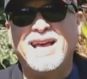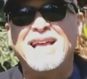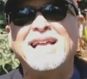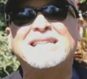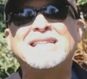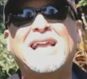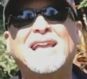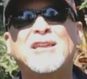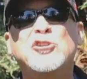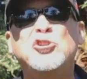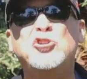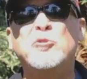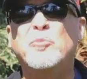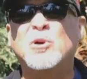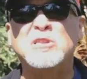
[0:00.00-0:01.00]
It's not like
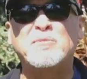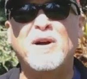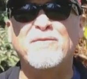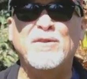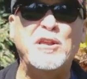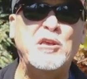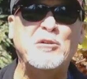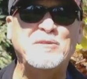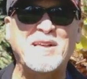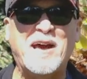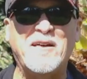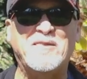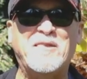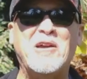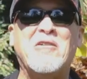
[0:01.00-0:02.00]
YouTube puts my videos
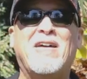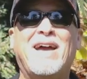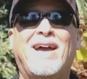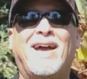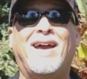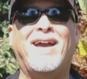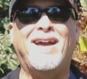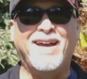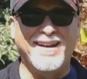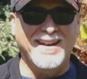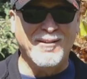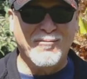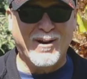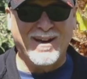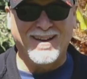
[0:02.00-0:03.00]
out there
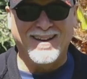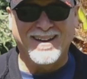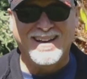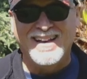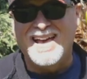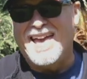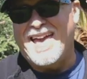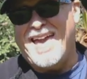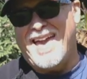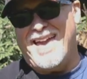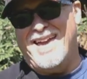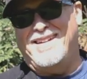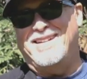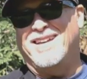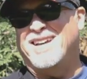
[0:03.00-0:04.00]
anyway.
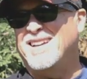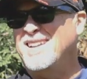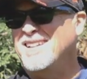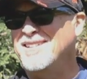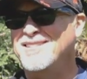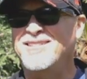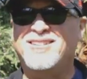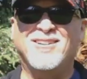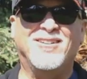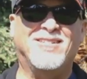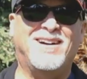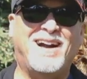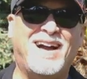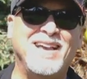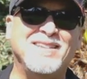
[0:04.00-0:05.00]
And, uh, you
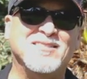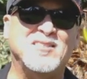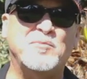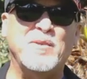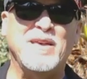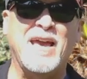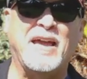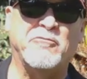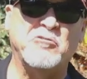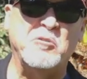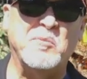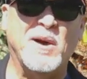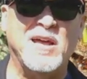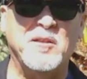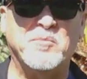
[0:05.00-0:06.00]
know, I used to be angry
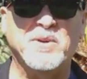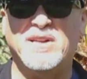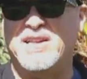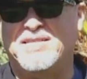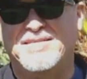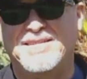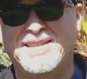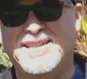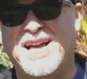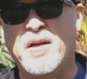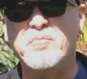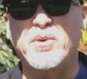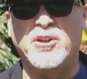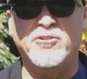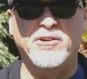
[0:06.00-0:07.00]
about it, but I'm
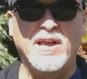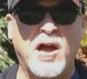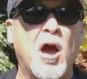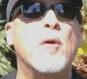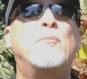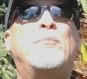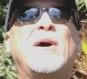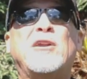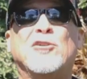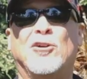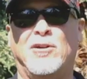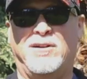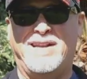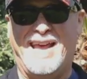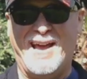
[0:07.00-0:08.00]
bitter now.
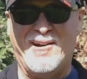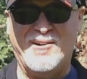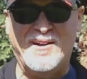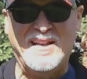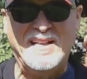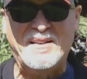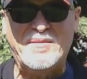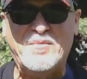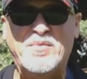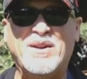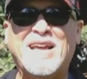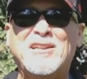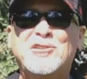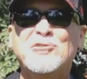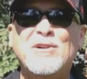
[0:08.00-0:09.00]
Better now. But
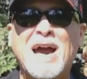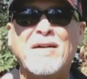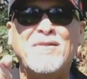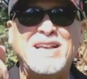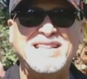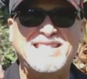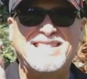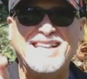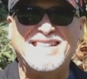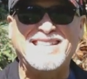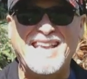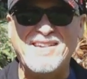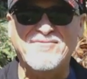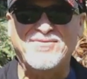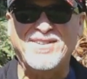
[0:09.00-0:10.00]
I do have a six
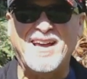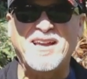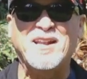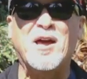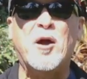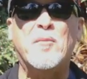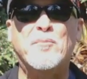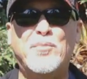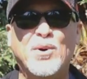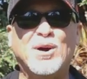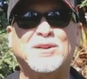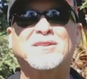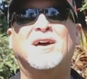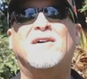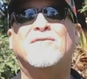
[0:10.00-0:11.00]
A M flight
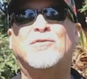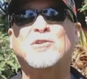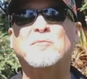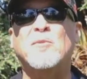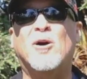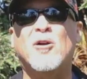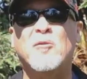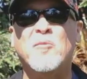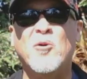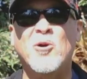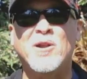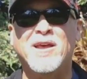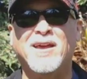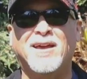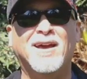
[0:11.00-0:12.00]
booked for tomorrow
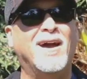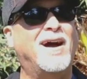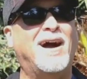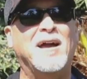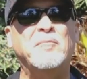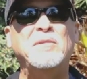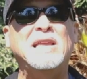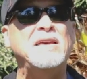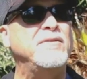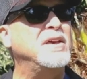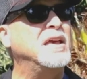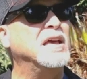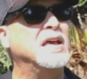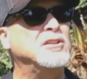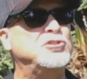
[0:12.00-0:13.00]
morning. I'm
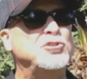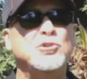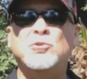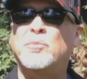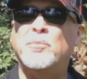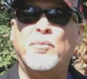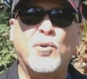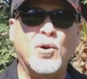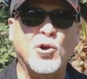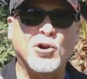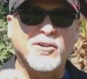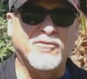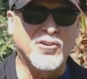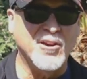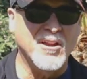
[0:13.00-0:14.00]
leaving to
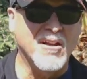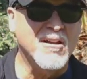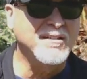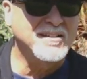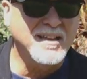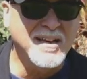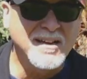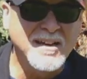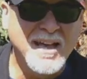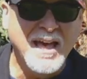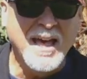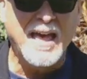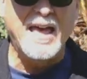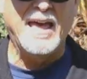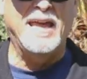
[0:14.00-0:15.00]
Puerto Vallarta,
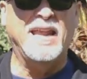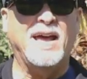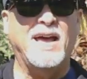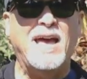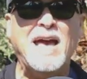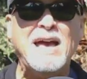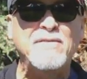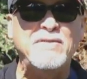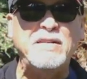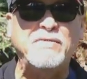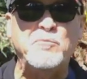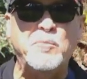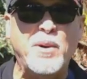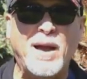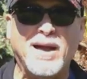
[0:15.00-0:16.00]
and I haven't
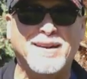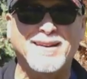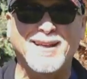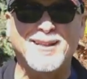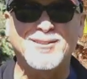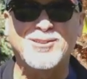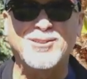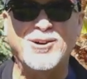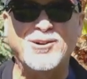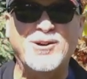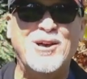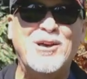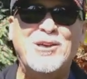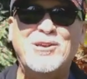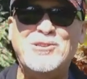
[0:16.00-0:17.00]
even packed yet. So
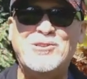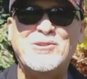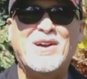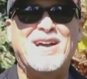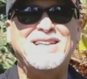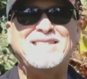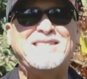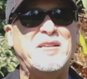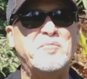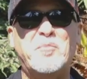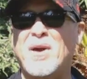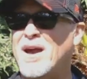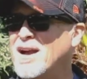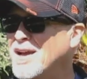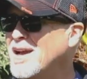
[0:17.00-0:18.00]
you guys sit
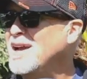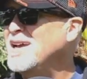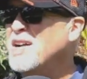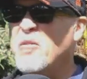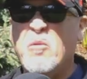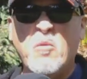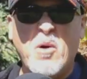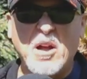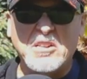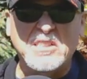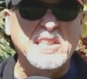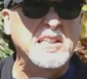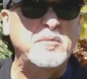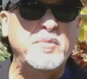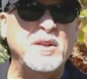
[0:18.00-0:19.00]
back, watch a
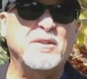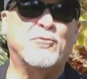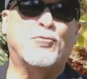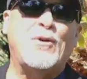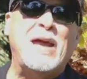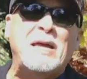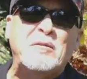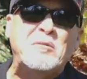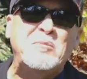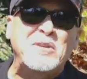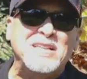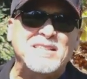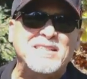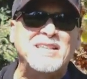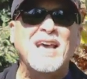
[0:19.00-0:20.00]
little bit of
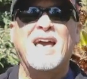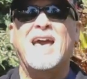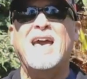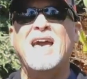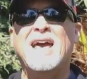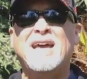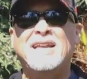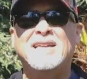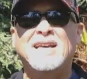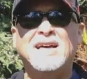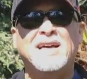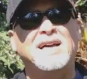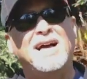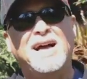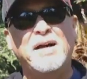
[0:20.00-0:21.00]
randomness, and
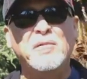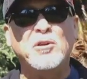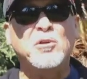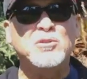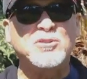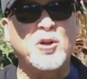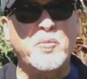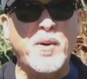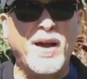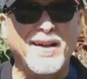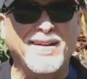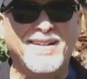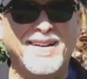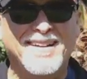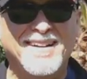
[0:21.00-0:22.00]
uh, I'm going to go start packing.